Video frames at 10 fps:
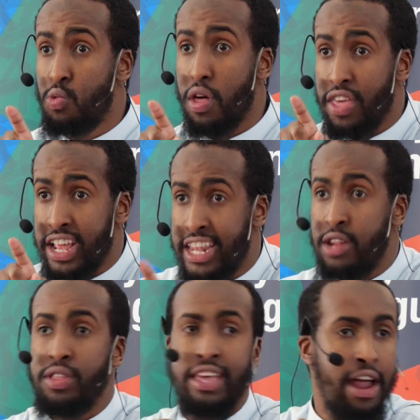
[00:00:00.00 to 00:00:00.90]
what they
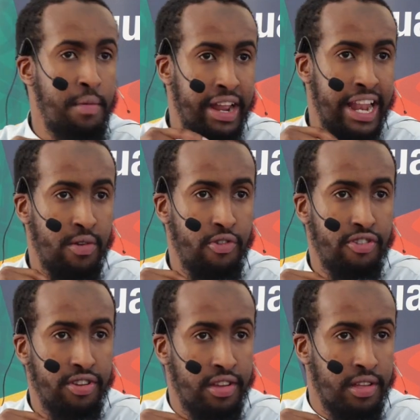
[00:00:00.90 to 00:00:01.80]
did with the Arabic
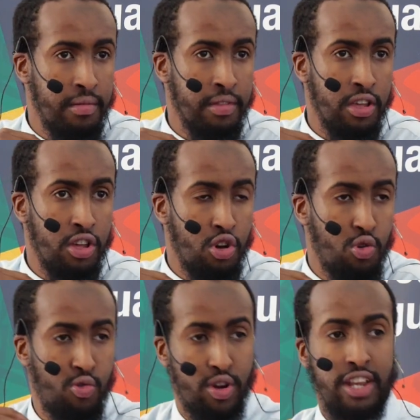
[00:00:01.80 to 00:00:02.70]
language.
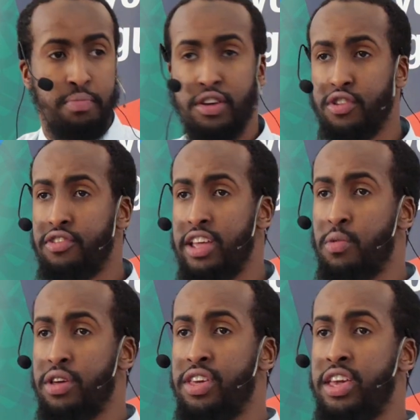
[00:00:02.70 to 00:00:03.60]
Quraysh, because
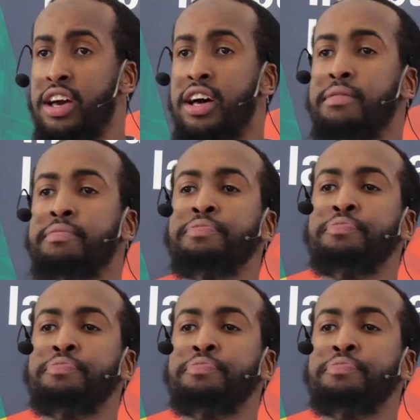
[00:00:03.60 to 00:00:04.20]
they were the